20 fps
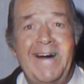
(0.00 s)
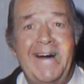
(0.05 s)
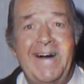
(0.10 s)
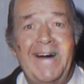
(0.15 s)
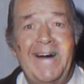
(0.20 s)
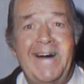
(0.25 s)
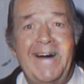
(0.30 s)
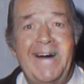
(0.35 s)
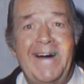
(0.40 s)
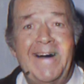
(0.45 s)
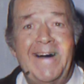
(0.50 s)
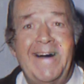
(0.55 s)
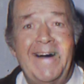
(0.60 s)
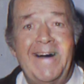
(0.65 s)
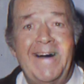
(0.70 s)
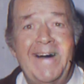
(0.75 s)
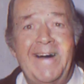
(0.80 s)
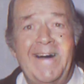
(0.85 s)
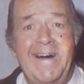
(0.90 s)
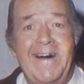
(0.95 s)
Studios,
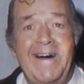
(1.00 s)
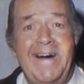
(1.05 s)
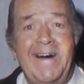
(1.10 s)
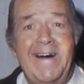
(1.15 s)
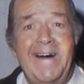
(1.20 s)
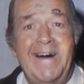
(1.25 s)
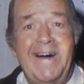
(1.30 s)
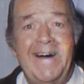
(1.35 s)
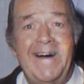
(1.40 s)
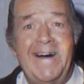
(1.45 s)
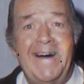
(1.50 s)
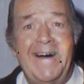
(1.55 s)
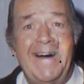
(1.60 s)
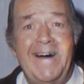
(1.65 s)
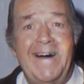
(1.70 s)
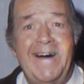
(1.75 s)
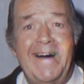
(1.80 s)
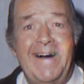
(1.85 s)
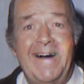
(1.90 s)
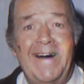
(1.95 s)
removing dirt,
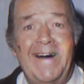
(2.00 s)
tears,